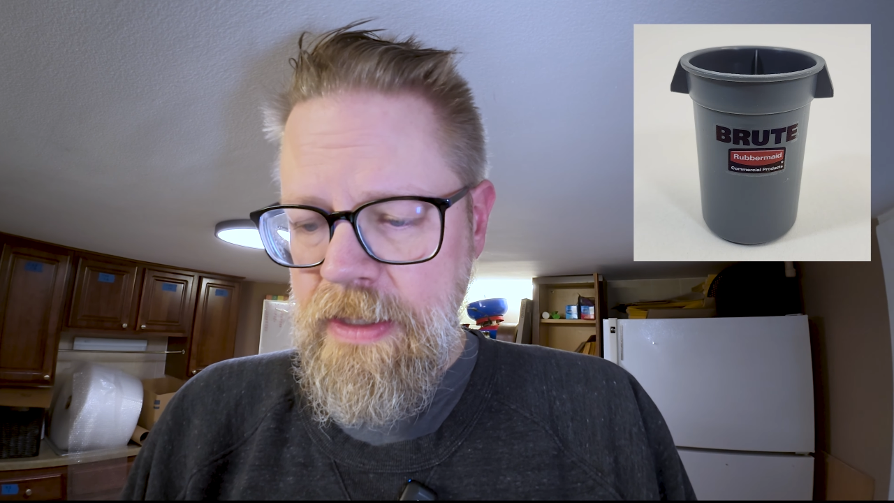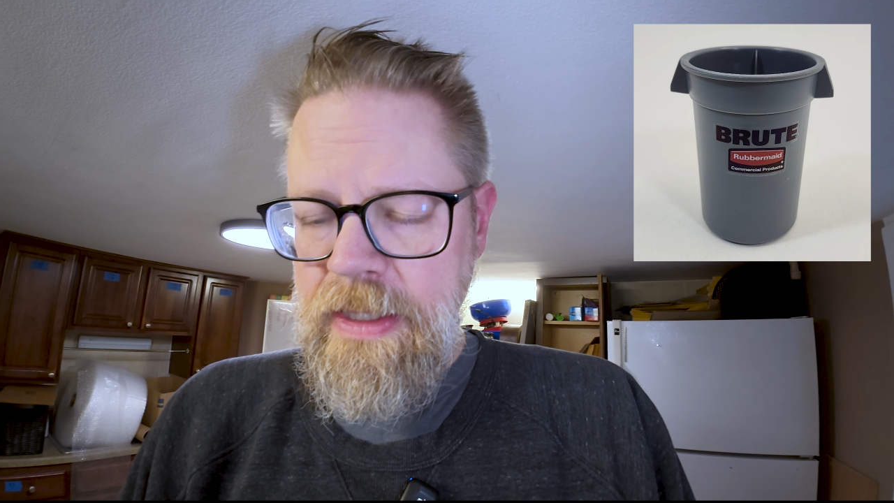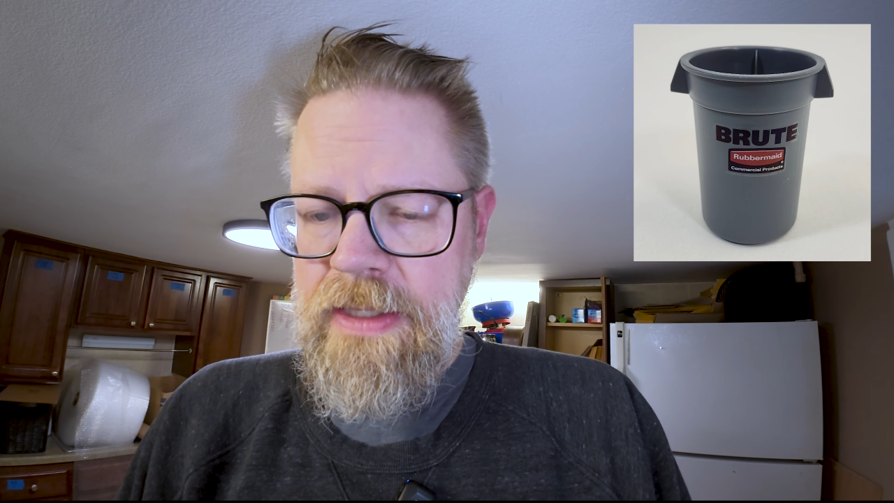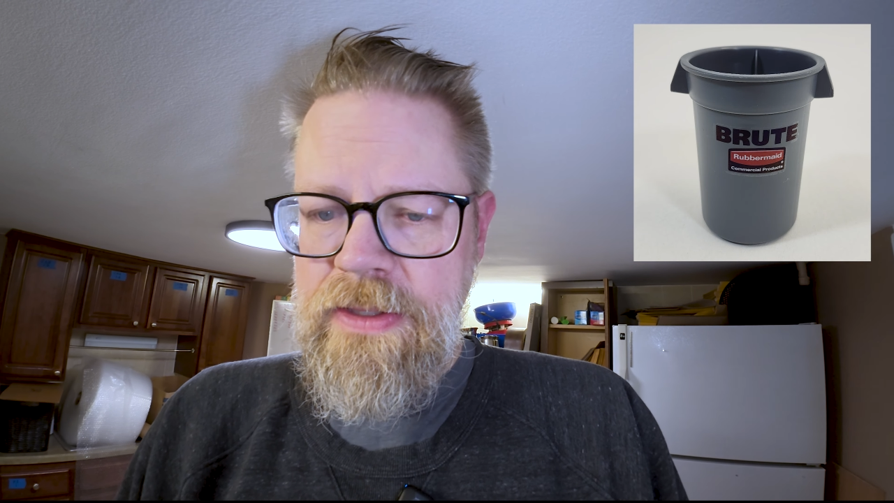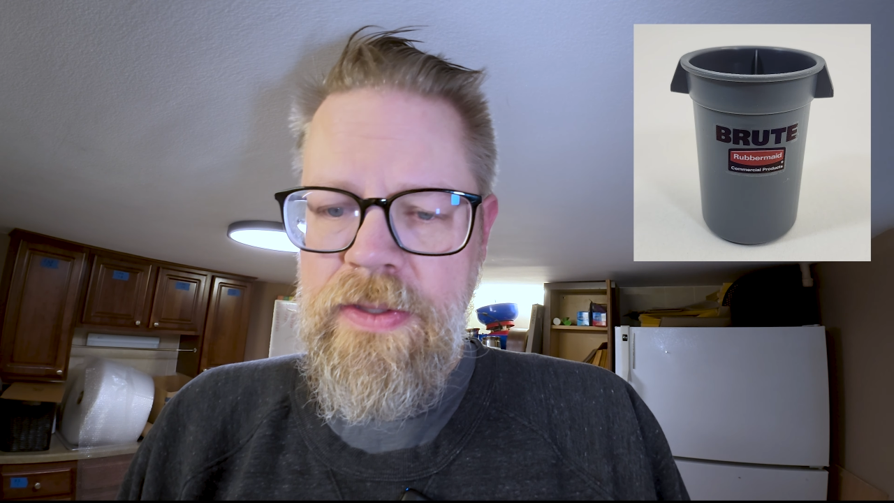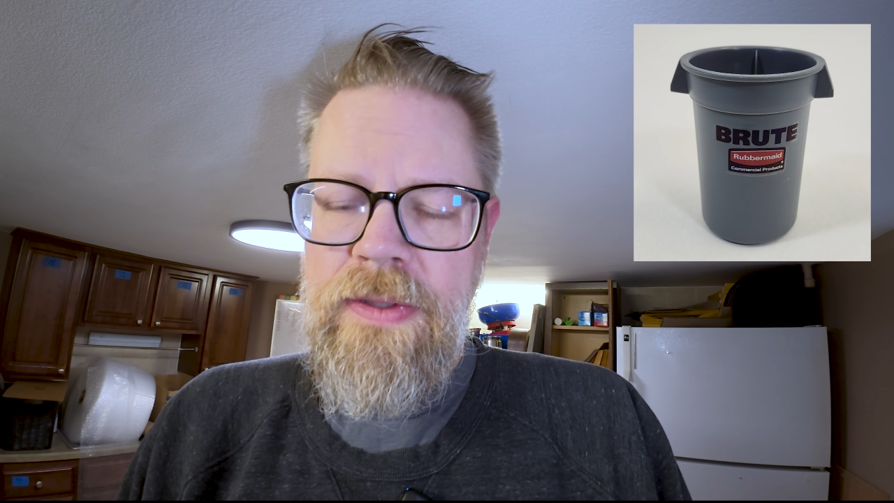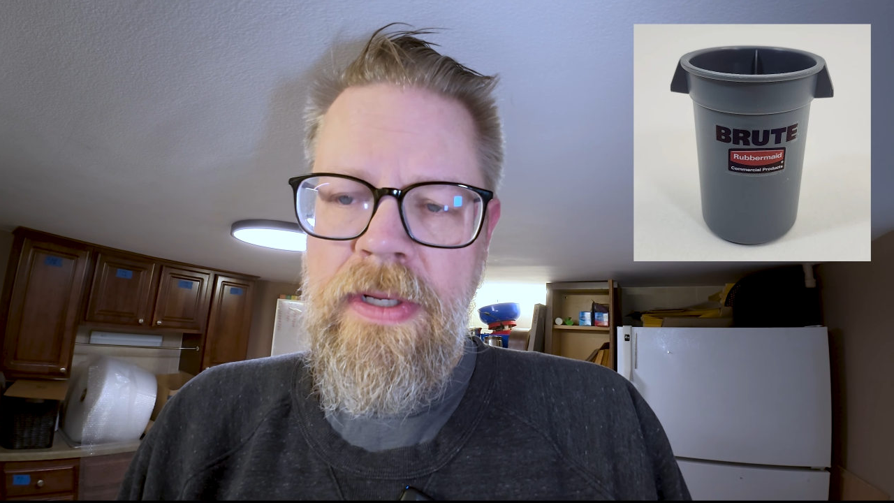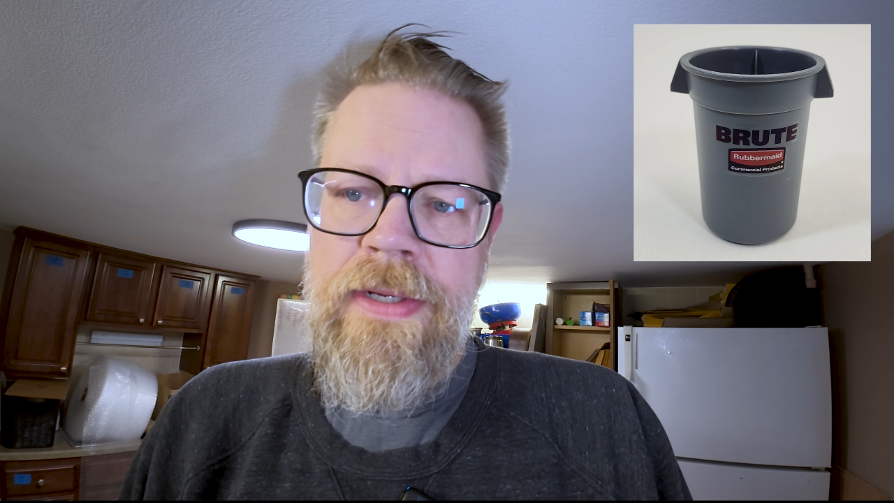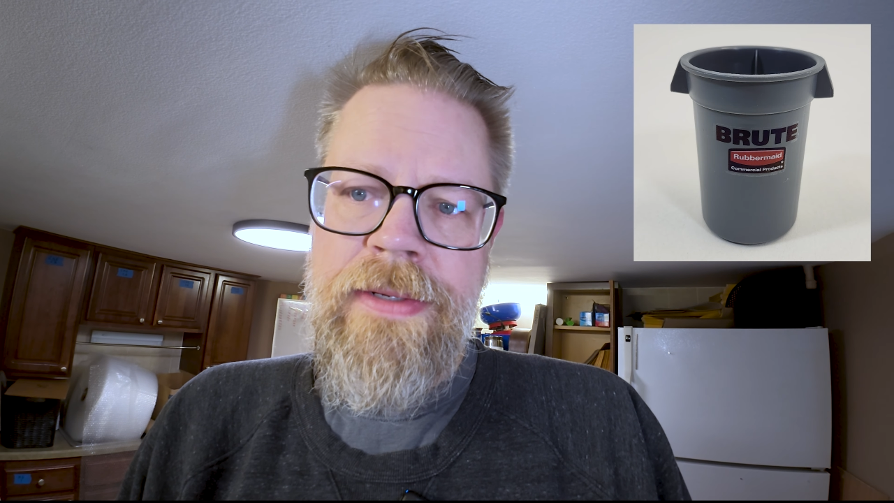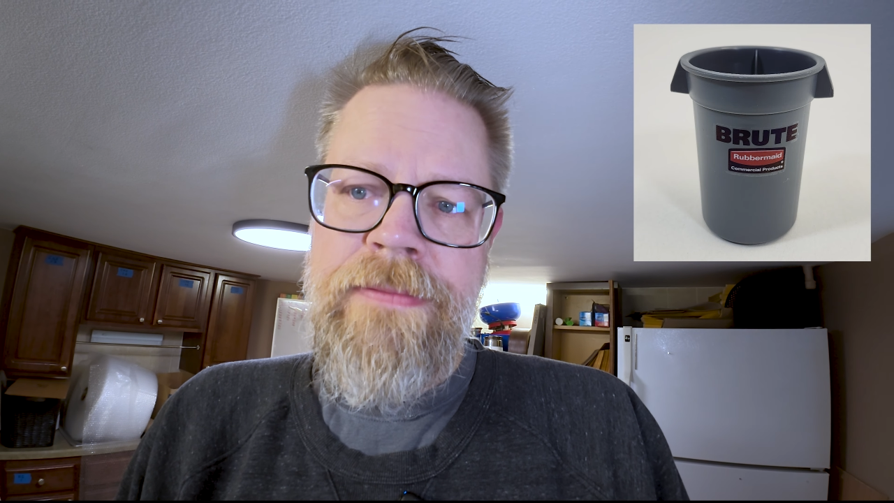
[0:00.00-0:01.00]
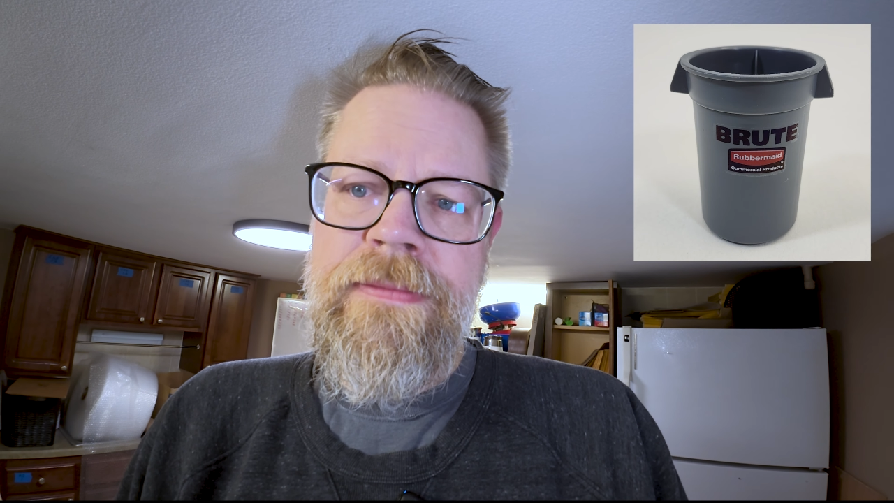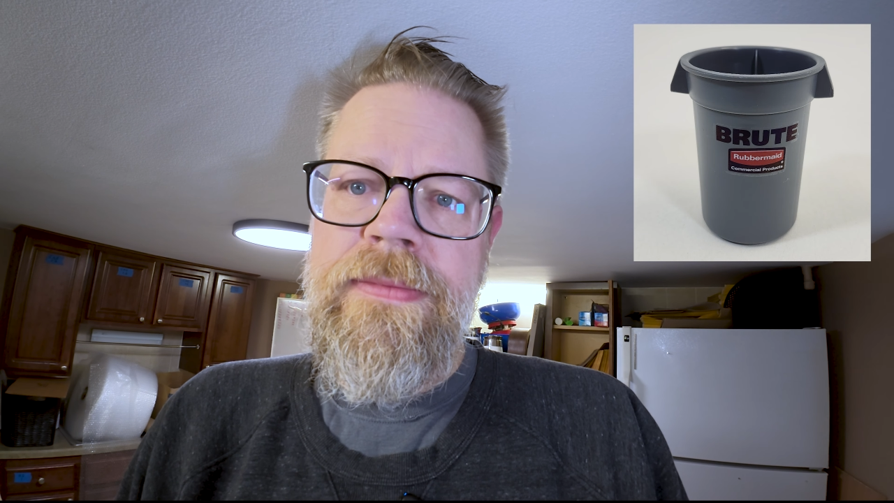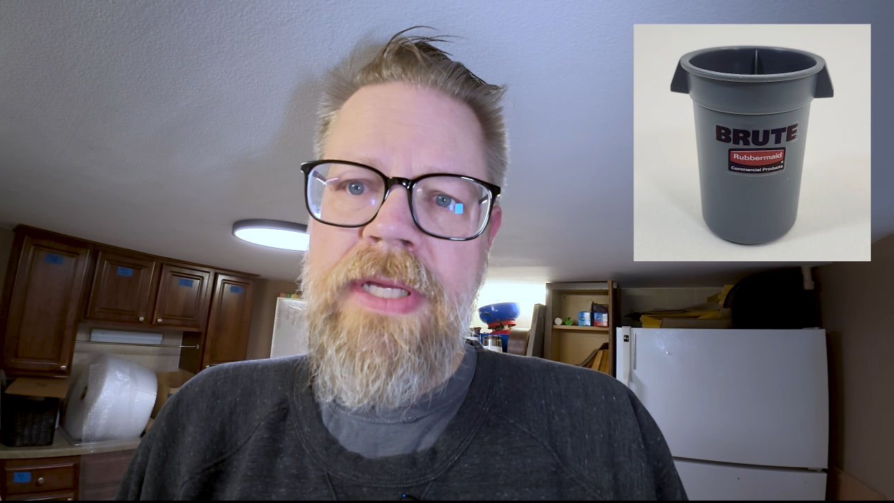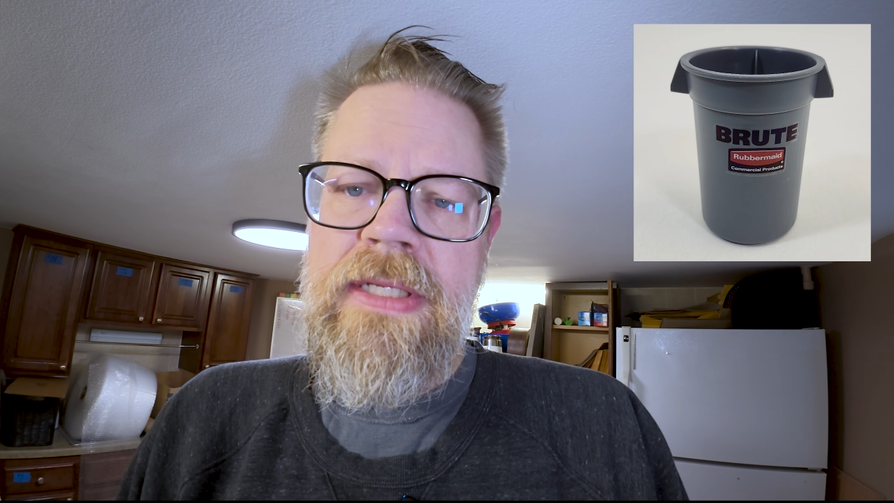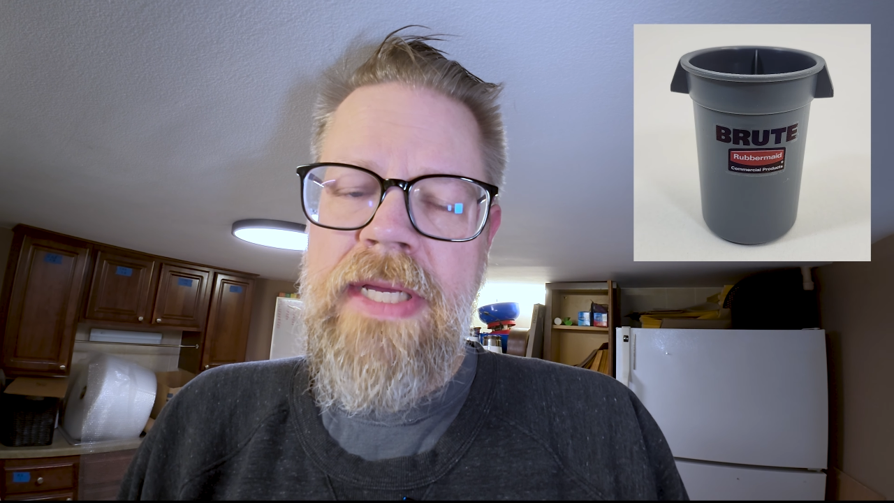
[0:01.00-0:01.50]

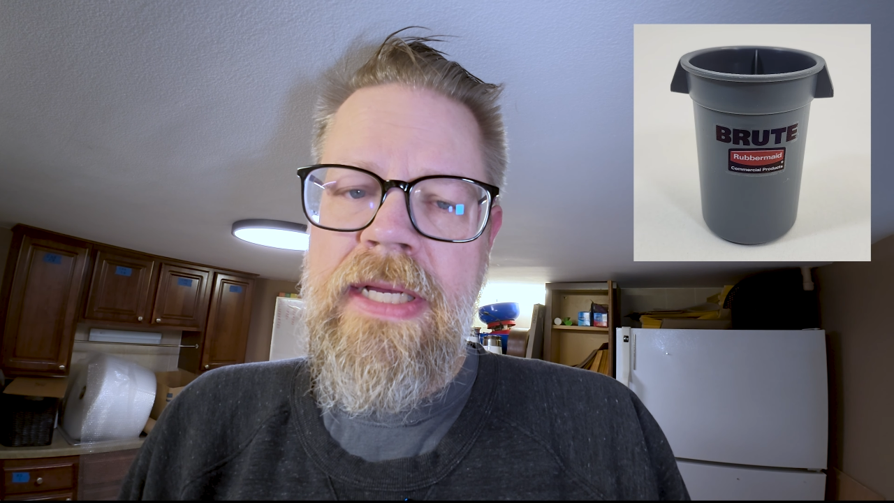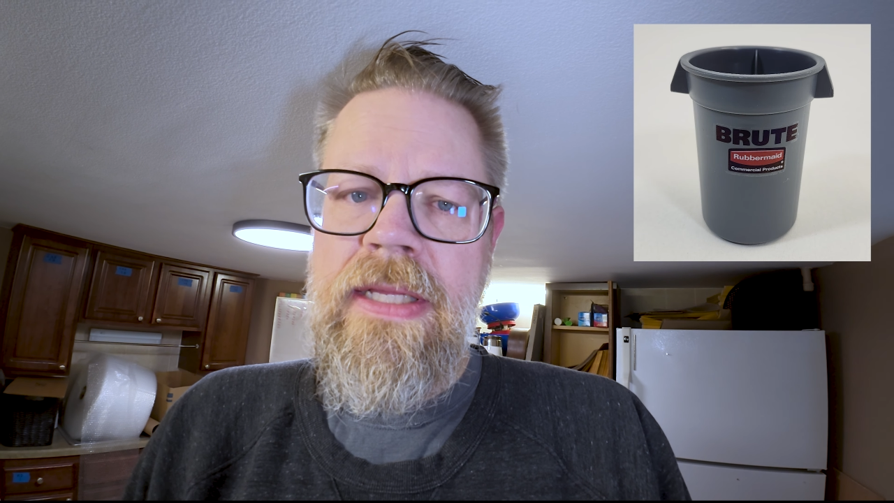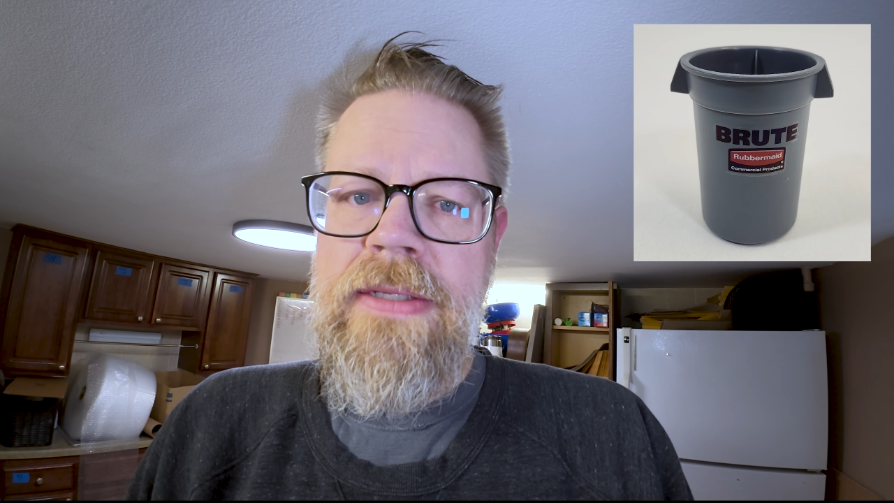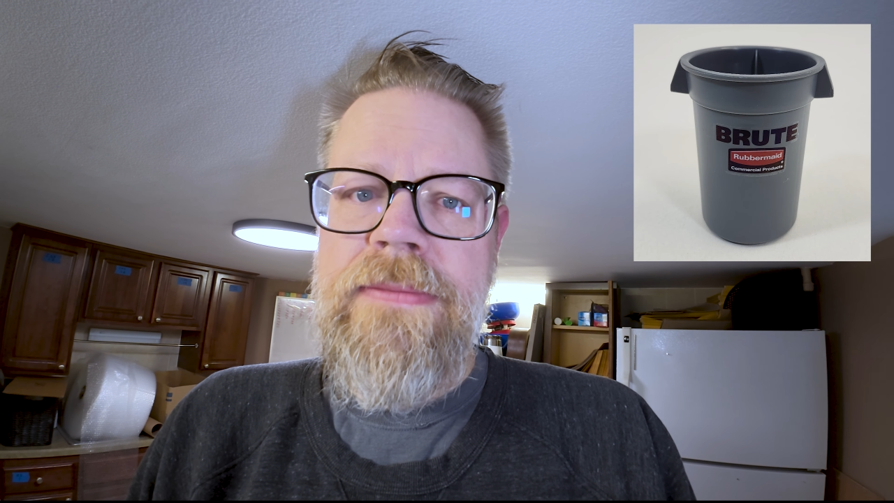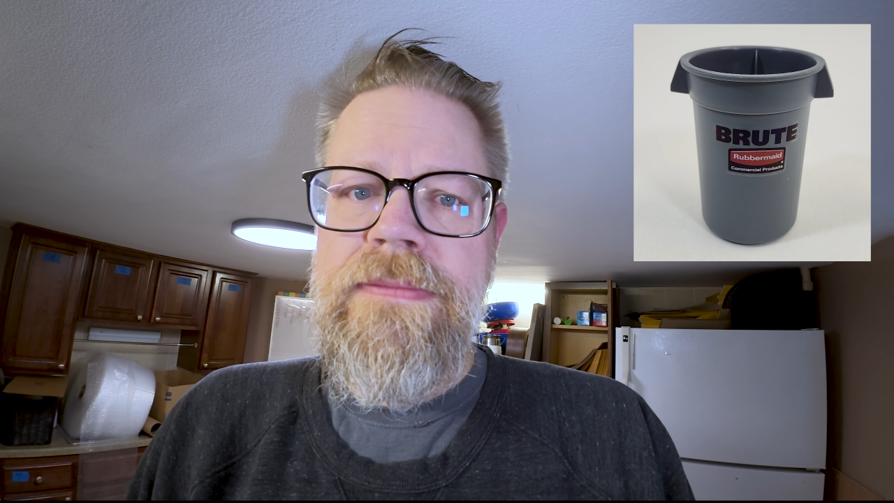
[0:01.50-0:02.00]
It's like a